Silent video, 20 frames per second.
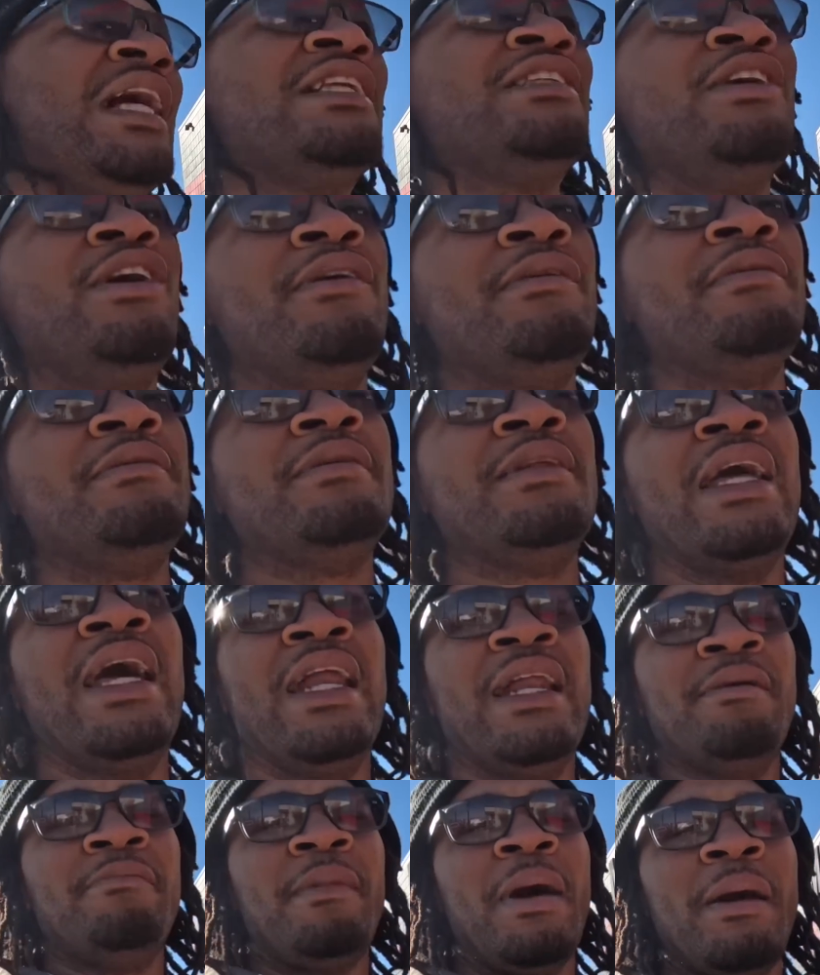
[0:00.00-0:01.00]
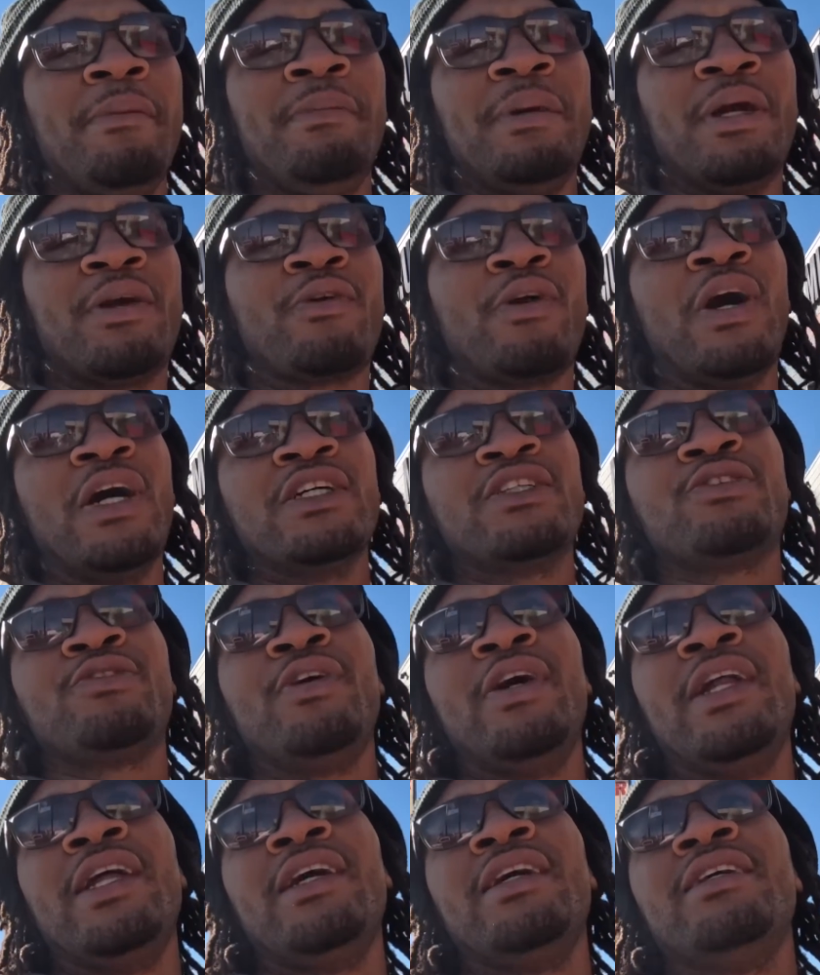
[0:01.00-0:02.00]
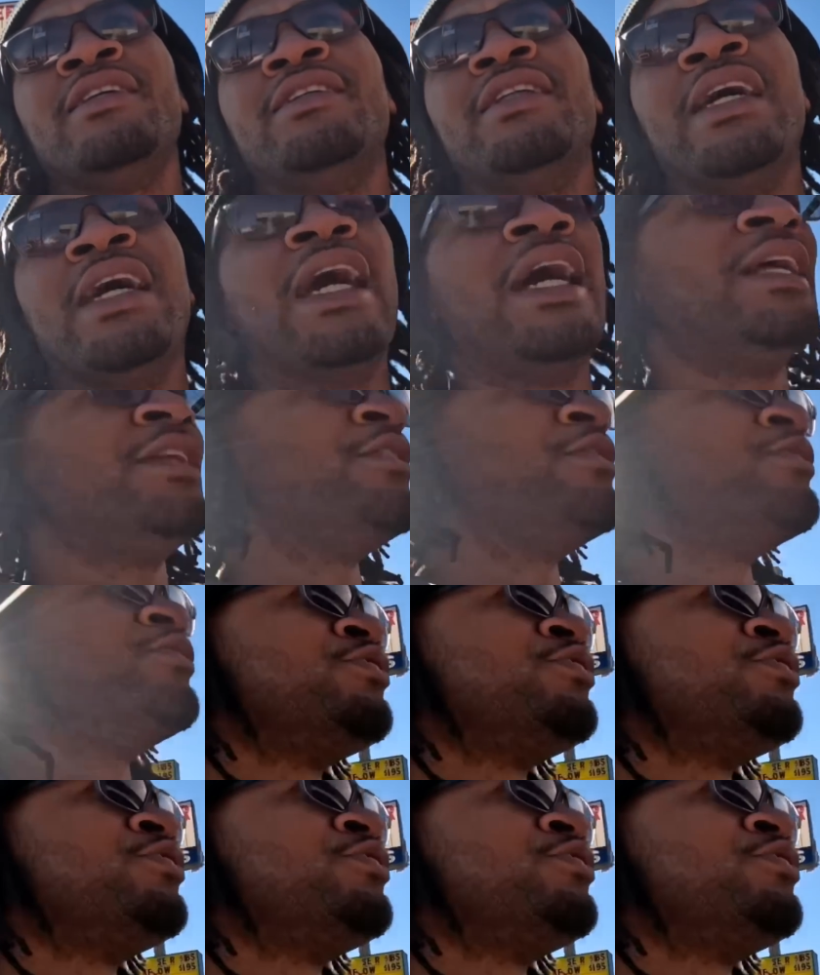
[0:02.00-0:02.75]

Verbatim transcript: I told them that it might be cross-threaded and they got to do